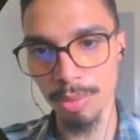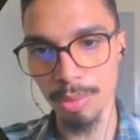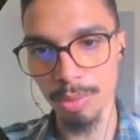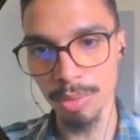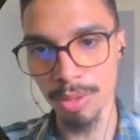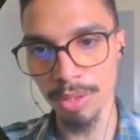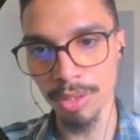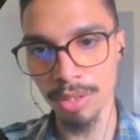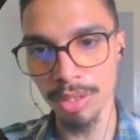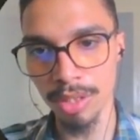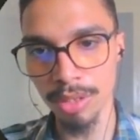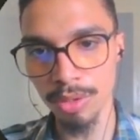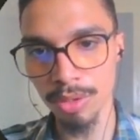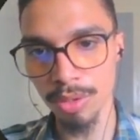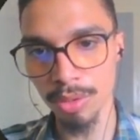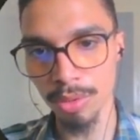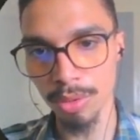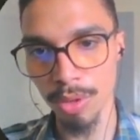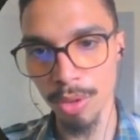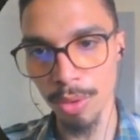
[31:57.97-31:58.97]
we'll need
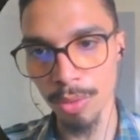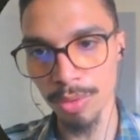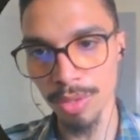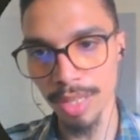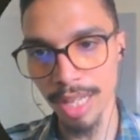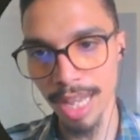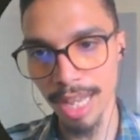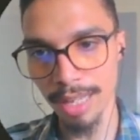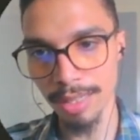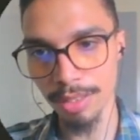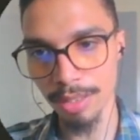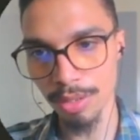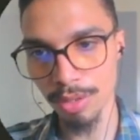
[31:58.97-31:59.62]
to load that as